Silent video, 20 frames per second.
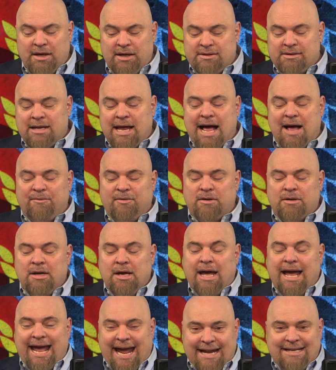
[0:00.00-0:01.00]
his novel
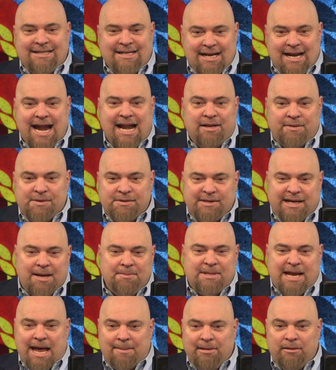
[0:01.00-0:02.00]
1880, the same
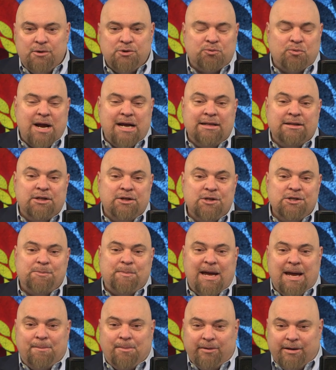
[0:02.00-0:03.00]
time he was writing the
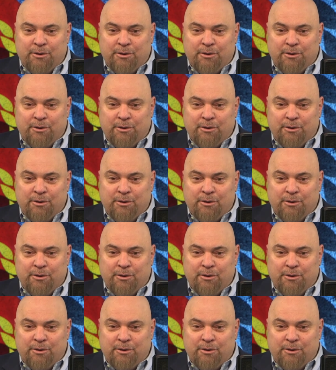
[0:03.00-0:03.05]
newspaper,